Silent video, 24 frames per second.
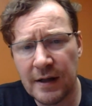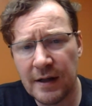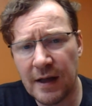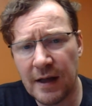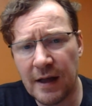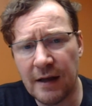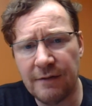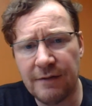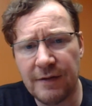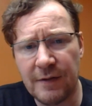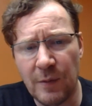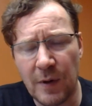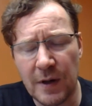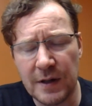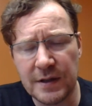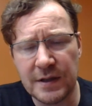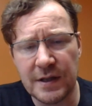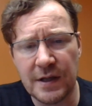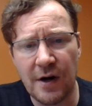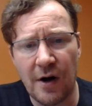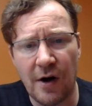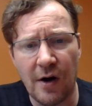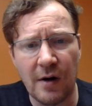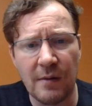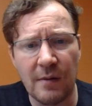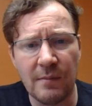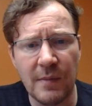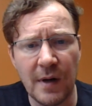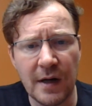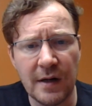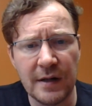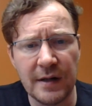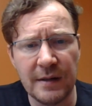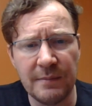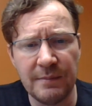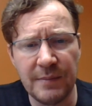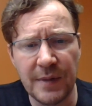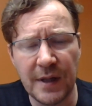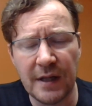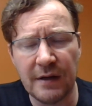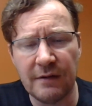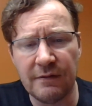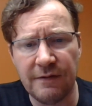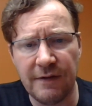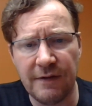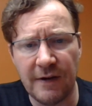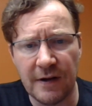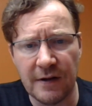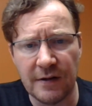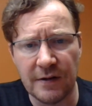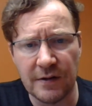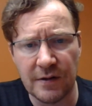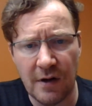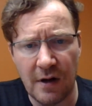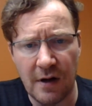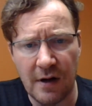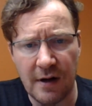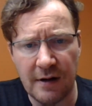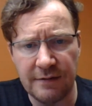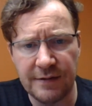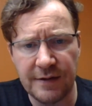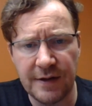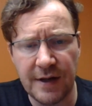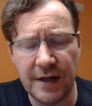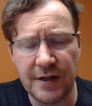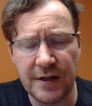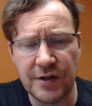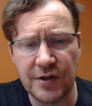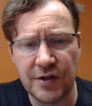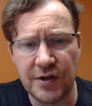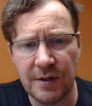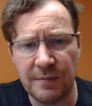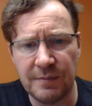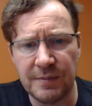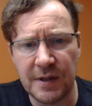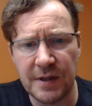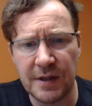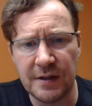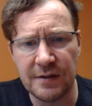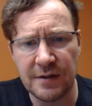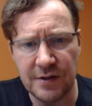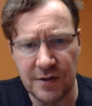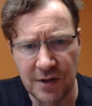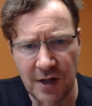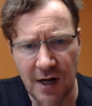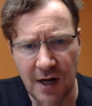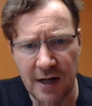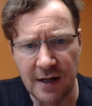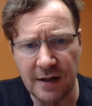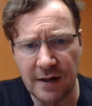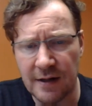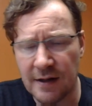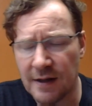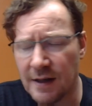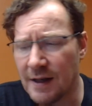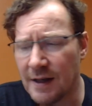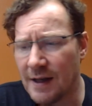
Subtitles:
if it wasn't our money being funneled off and shipped into China.